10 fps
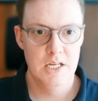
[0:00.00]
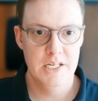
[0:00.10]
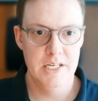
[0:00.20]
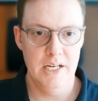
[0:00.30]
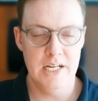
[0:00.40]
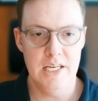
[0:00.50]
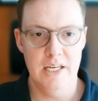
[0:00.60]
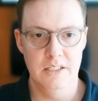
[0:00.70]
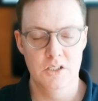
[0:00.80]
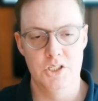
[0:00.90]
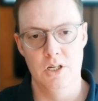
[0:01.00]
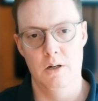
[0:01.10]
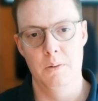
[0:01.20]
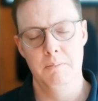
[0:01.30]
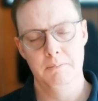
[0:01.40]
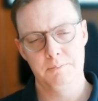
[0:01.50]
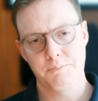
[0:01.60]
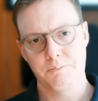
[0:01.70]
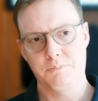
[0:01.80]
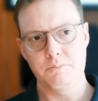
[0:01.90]
Knight e8. So
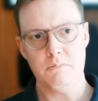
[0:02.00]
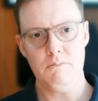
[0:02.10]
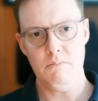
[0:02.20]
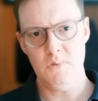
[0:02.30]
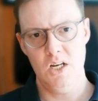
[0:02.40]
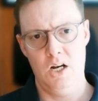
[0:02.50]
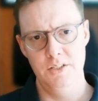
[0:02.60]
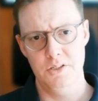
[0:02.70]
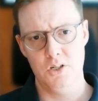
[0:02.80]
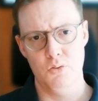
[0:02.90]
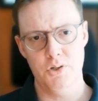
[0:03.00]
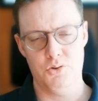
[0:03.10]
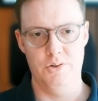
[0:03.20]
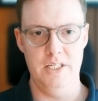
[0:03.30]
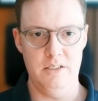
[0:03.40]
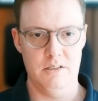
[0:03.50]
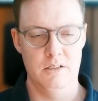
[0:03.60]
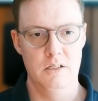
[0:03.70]
Unzicker retreats,